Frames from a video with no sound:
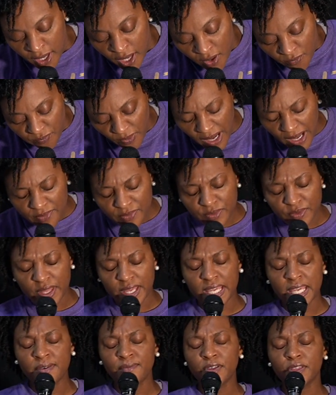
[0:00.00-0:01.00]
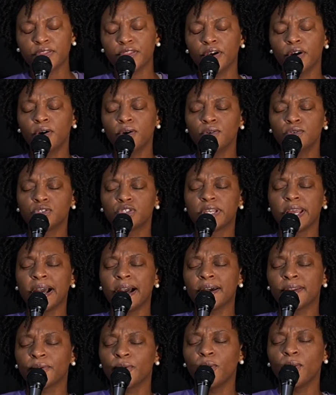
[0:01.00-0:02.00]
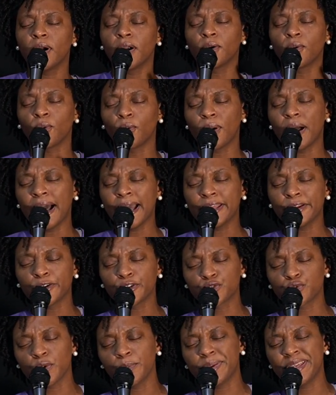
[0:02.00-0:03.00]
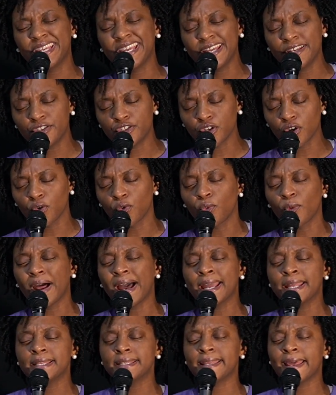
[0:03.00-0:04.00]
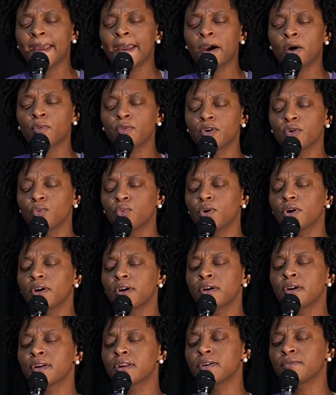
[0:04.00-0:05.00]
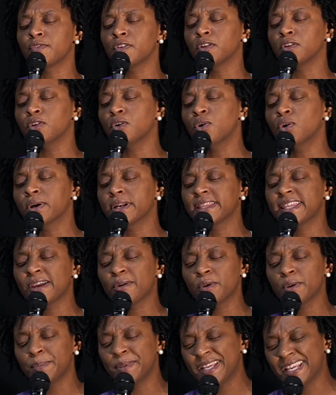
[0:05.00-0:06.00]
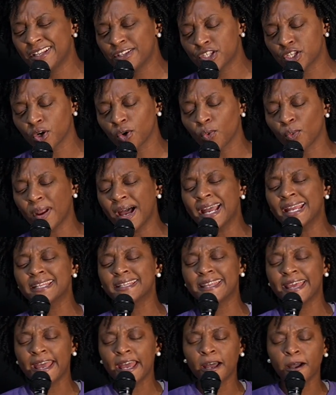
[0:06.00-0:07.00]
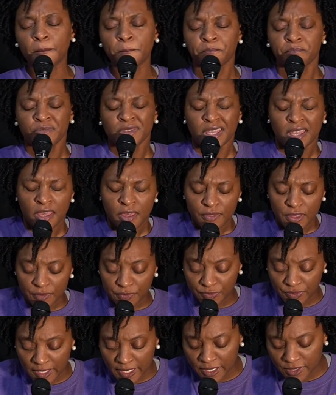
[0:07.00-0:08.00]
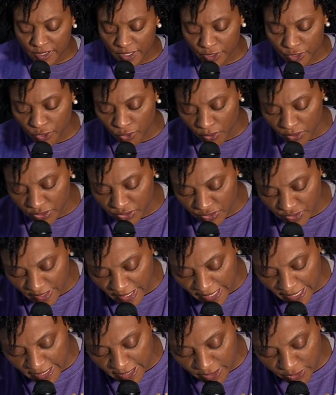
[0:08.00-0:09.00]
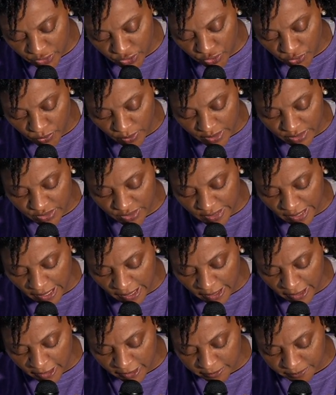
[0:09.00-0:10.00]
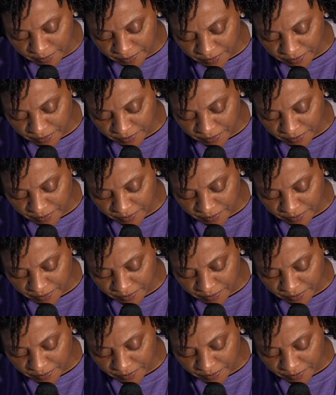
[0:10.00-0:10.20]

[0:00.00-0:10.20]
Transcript: Father, that even those, God, who are writers would begin to write down the word of the Lord, and they would begin to write down the things that you are saying unto us, God.